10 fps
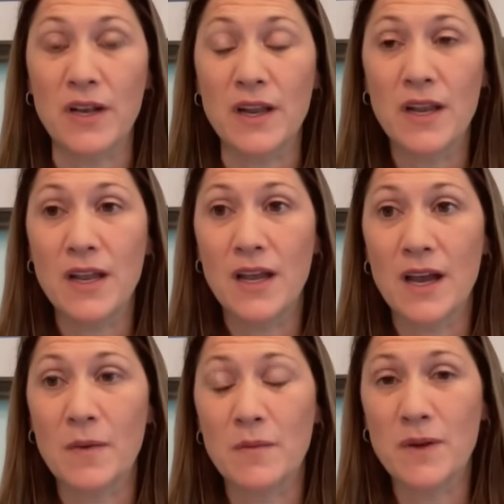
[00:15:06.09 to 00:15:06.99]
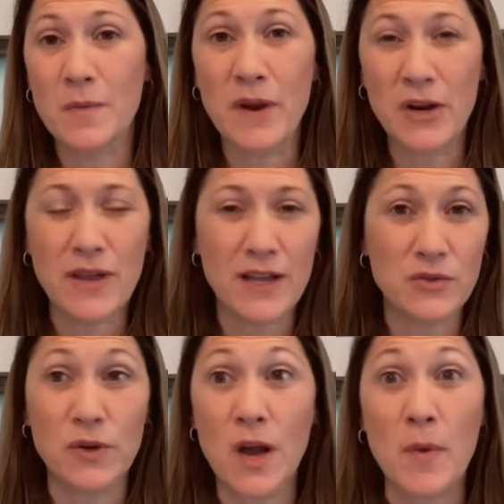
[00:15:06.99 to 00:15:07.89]
and compare that
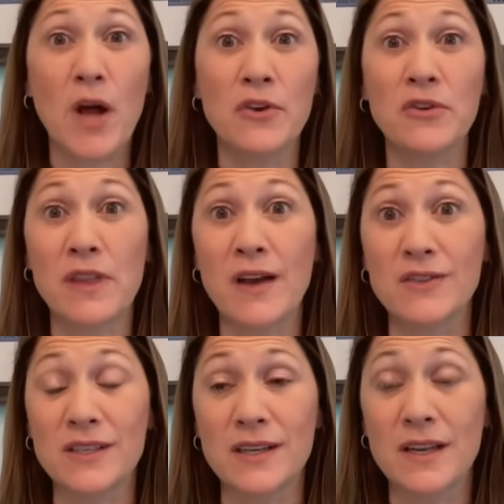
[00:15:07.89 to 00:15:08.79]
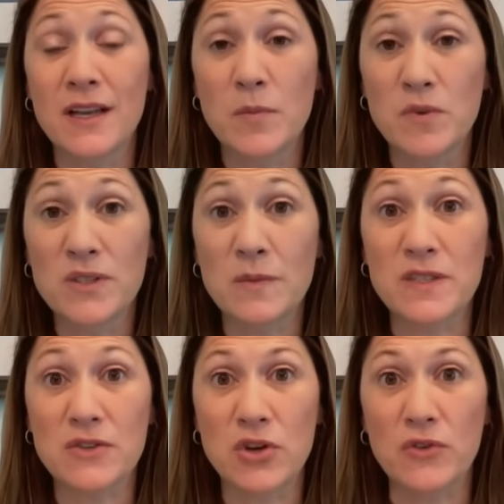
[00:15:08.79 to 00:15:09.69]
to a couple hundred thousand
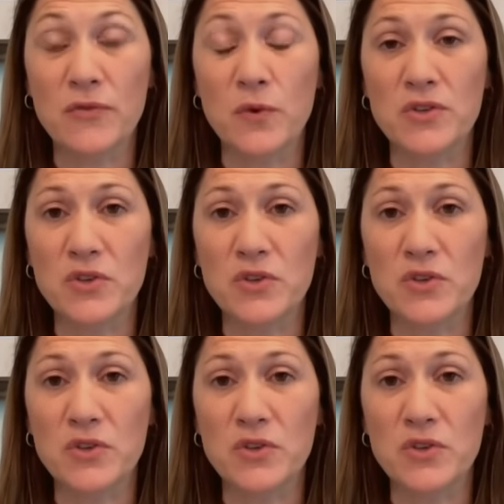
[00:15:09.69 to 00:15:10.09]
Muslims in Darfur.